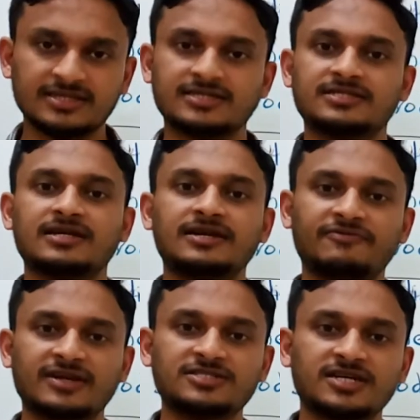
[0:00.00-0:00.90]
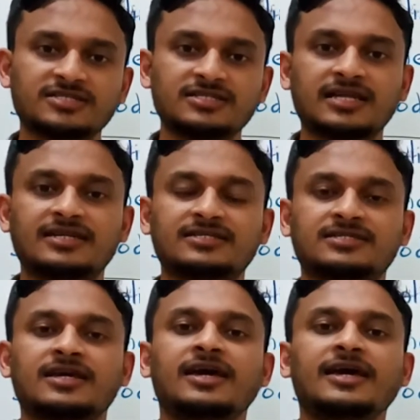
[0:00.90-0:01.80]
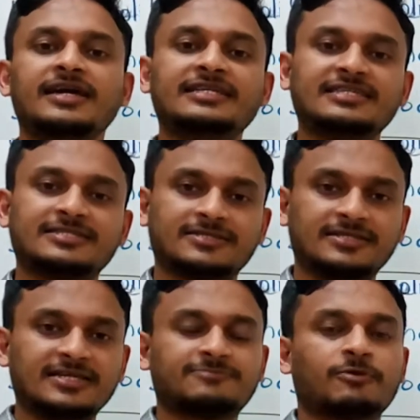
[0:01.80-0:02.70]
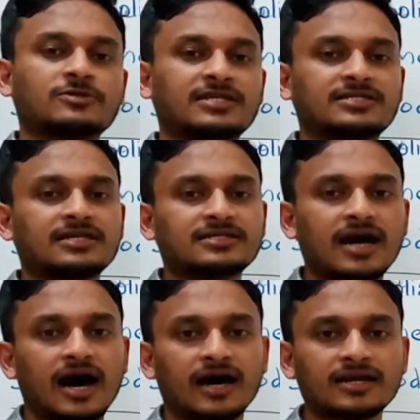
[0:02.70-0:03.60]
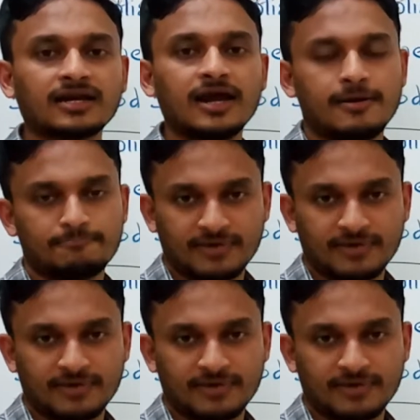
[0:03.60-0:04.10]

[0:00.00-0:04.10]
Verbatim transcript: This is the differentiation, that is, it is these processes are